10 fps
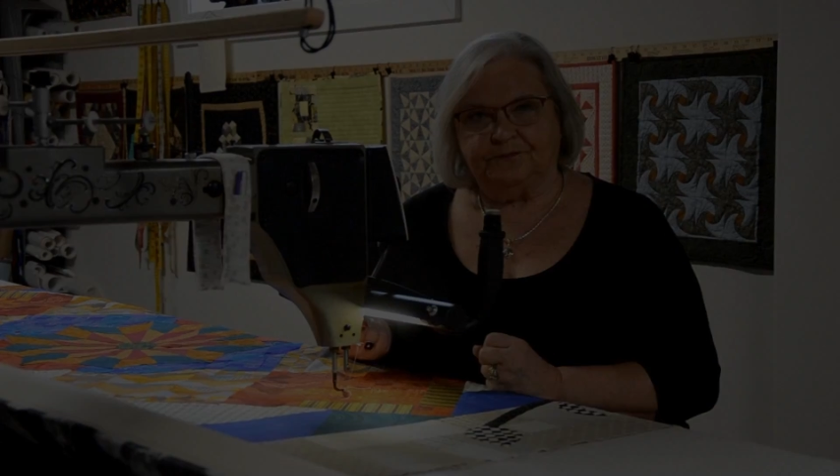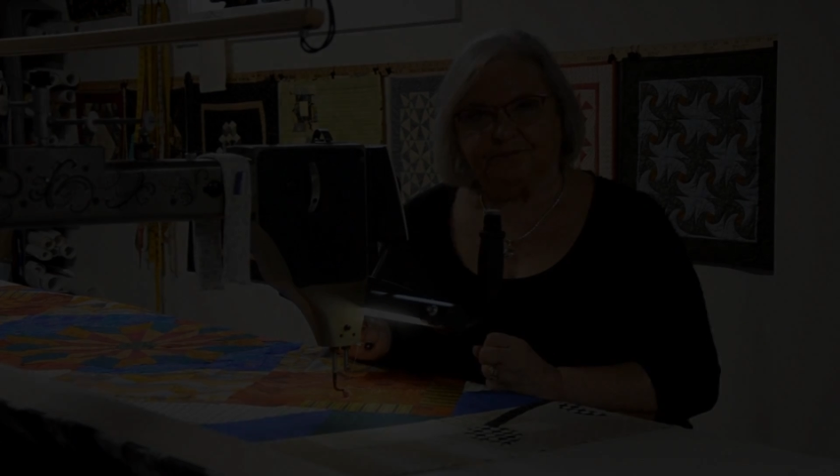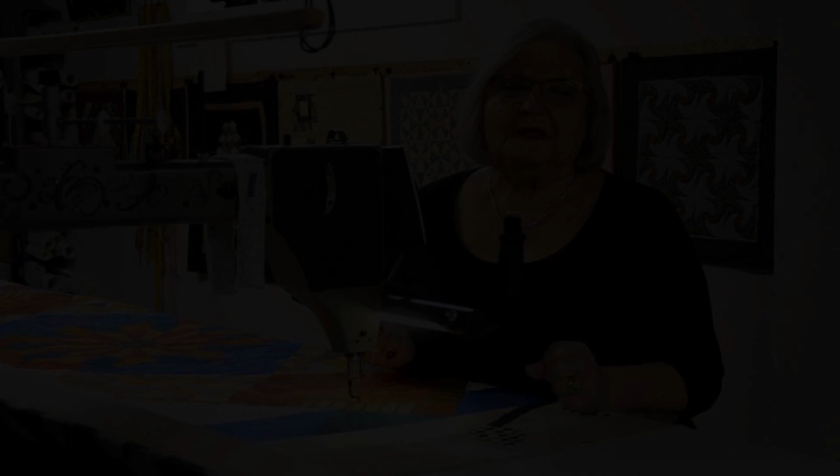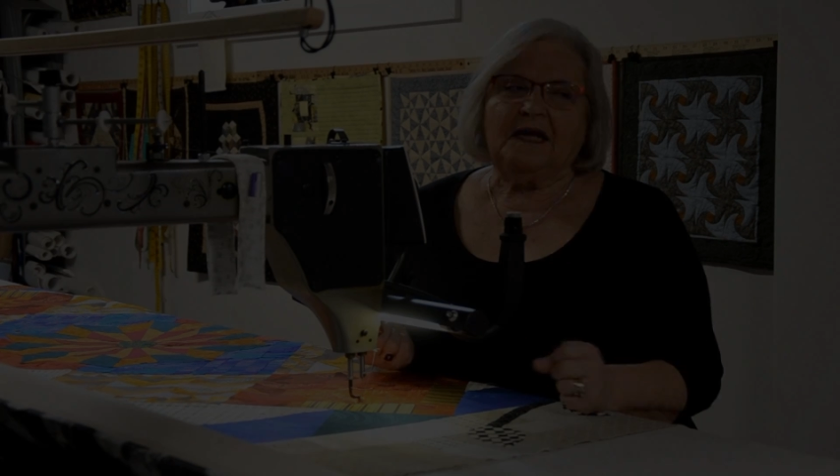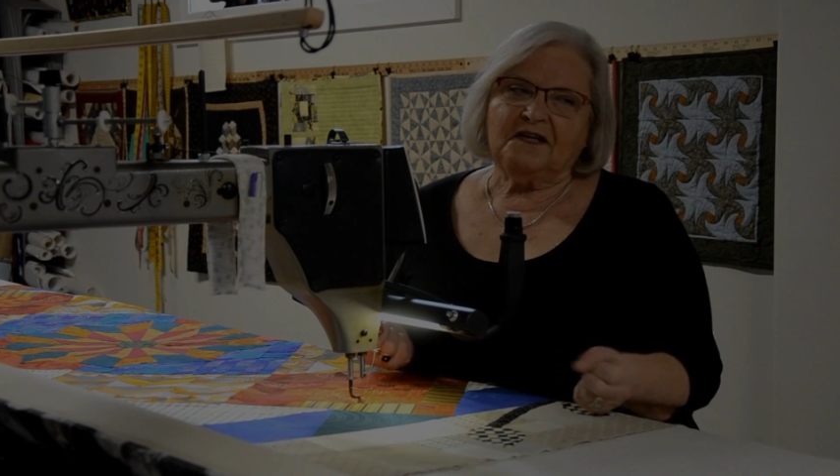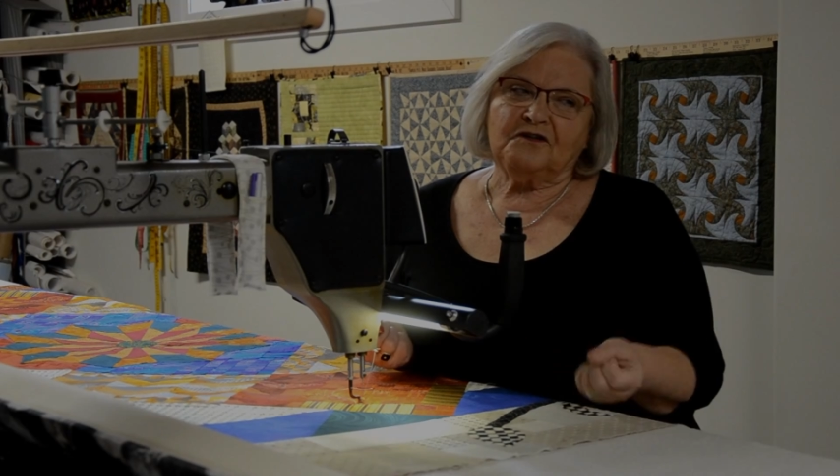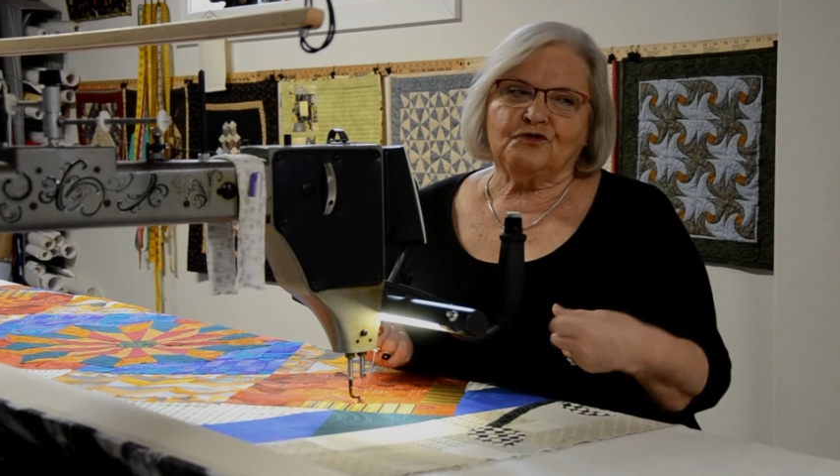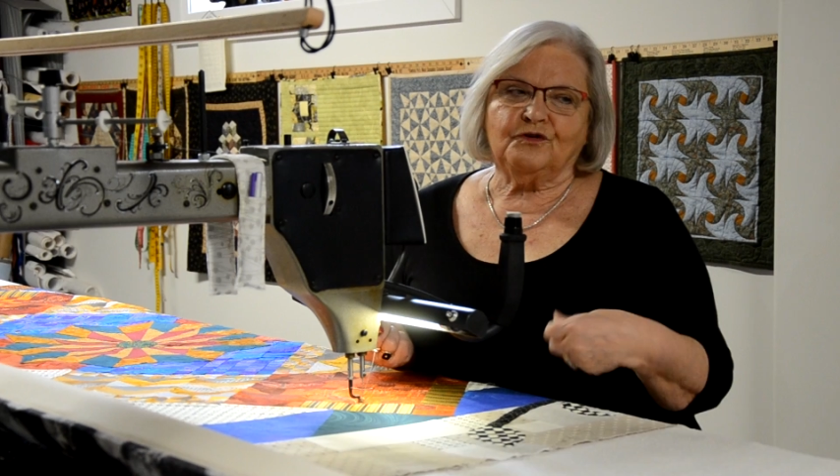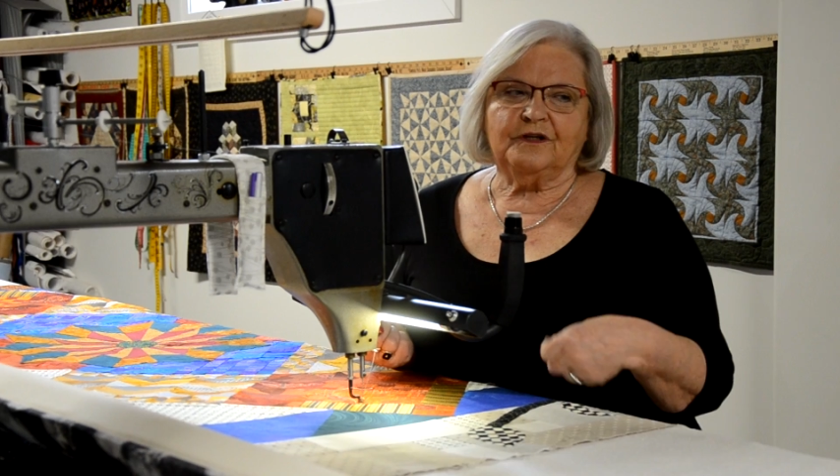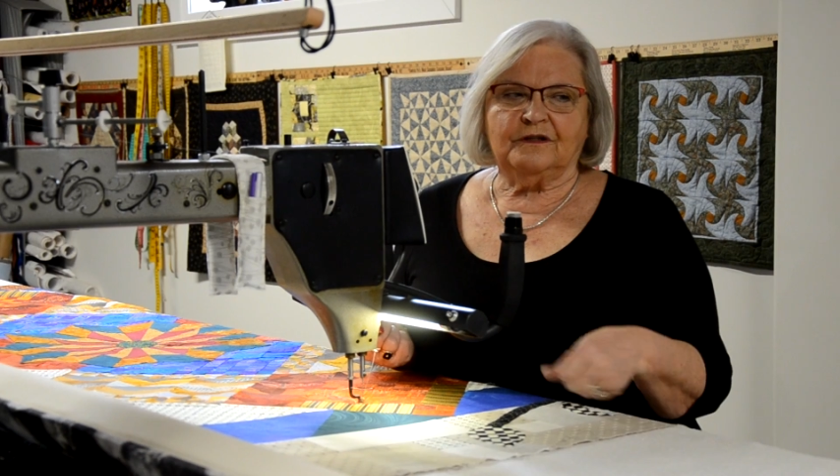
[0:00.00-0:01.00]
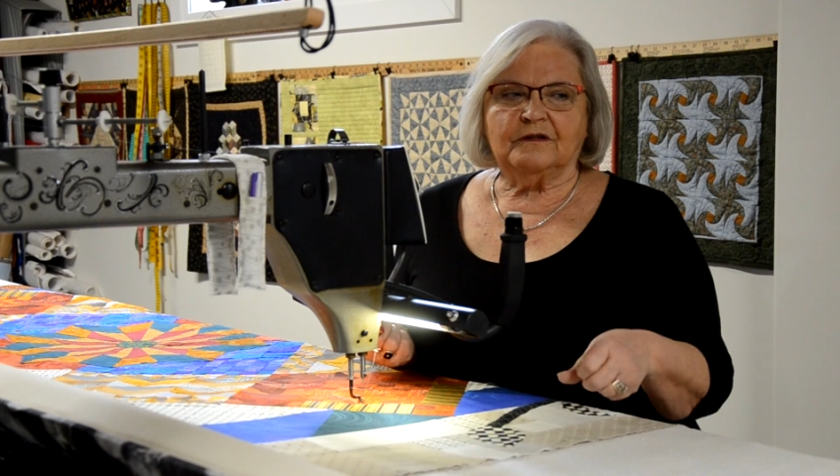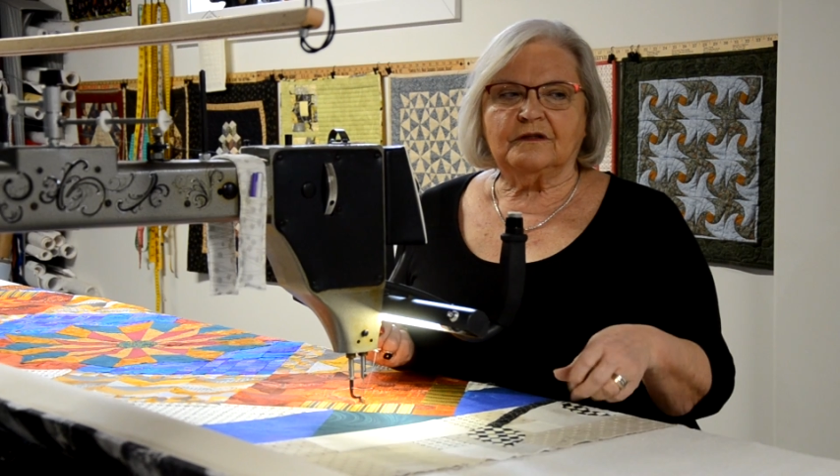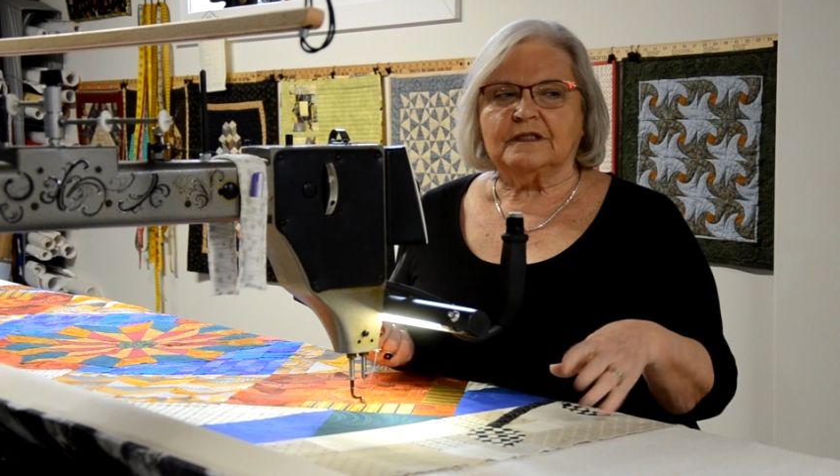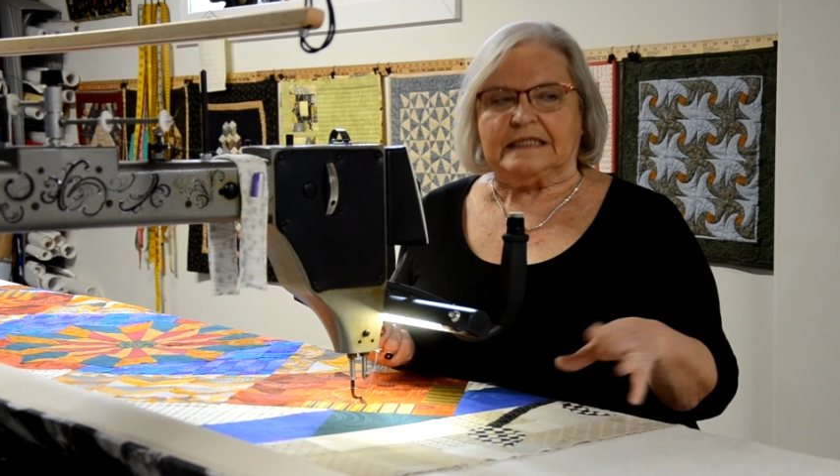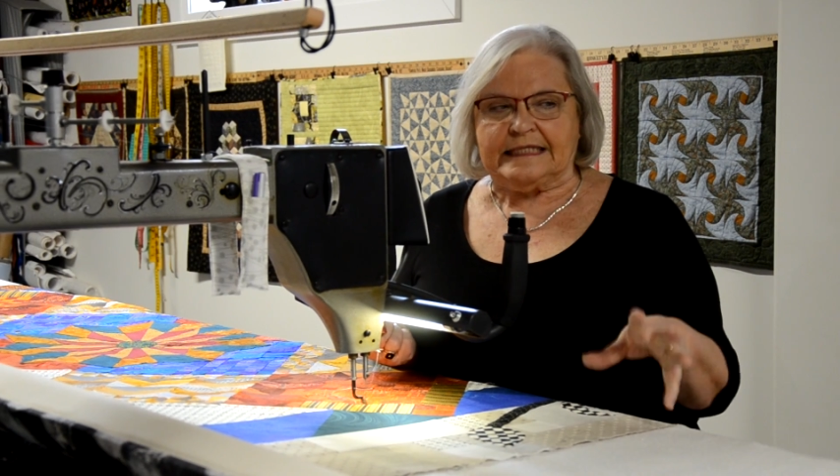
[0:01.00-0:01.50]
But I enjoyed
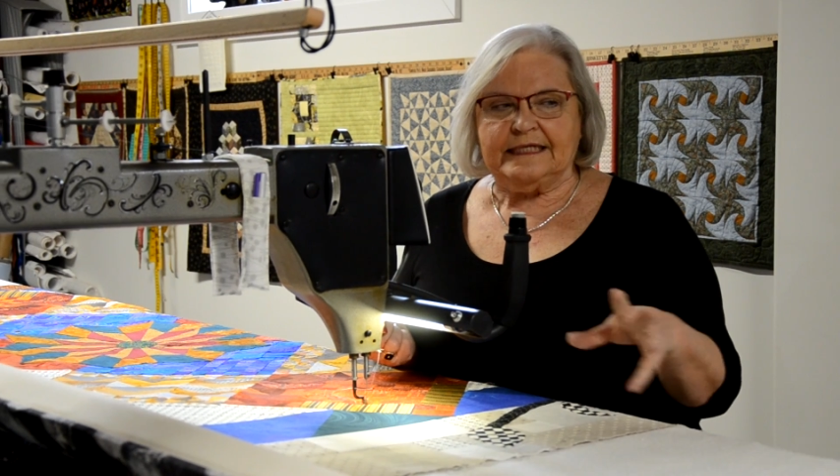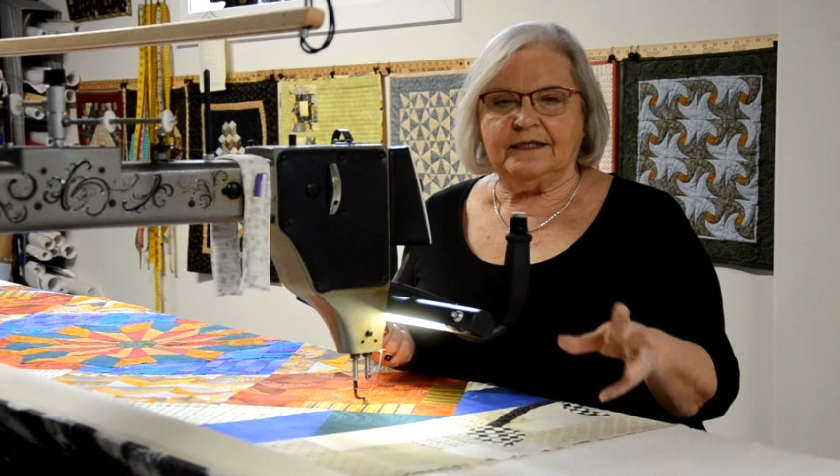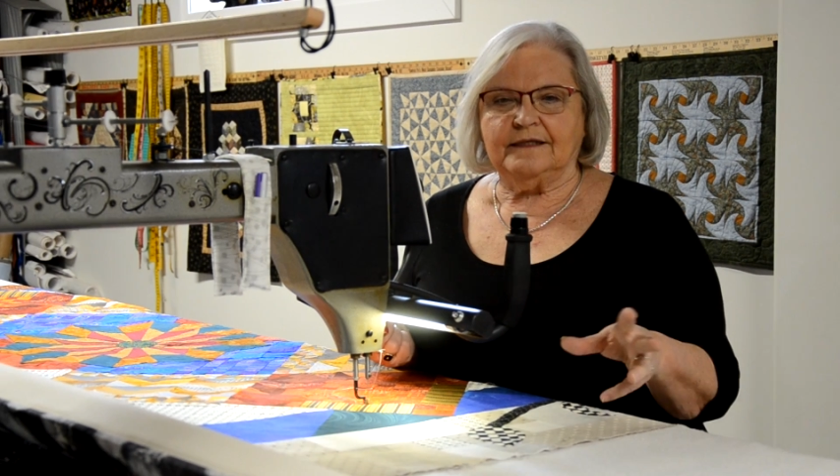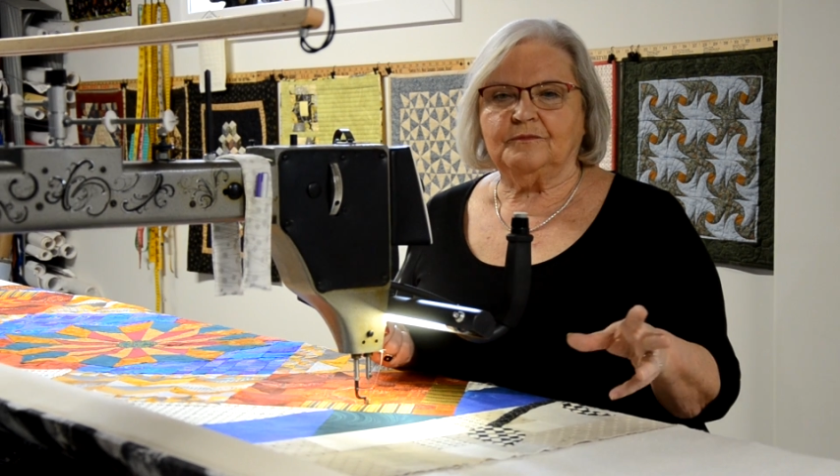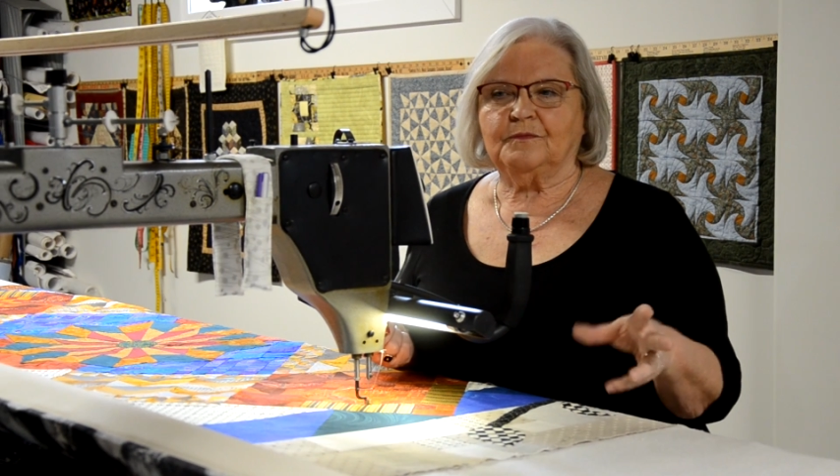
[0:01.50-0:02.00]
seeing